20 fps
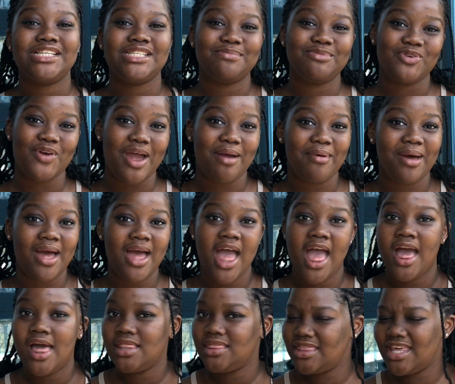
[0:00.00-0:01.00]
subscriber,
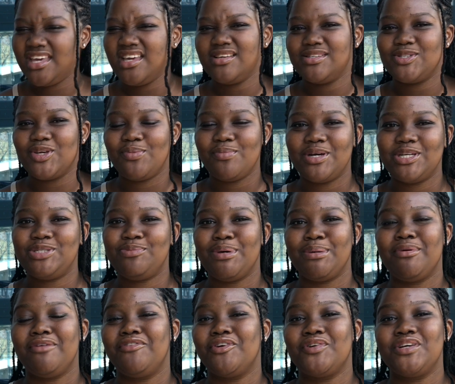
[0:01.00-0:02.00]
thank you so much,
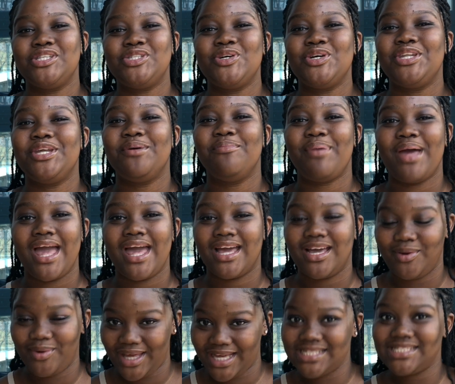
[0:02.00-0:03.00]
baby, for returning
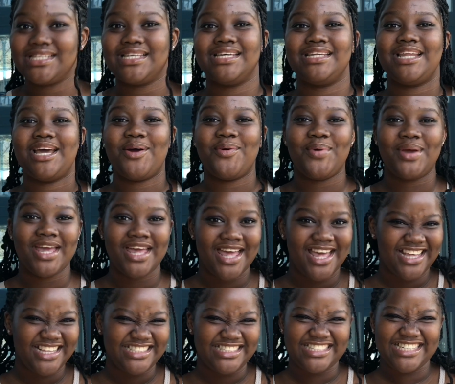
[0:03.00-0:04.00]
back. We are again now with
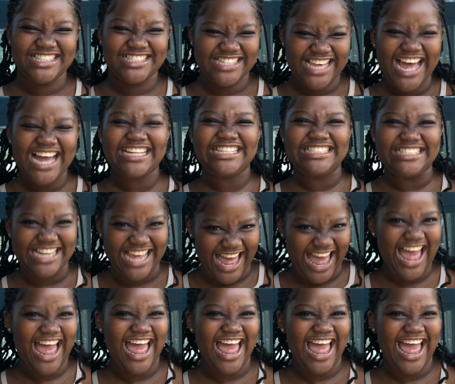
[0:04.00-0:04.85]
Tanta.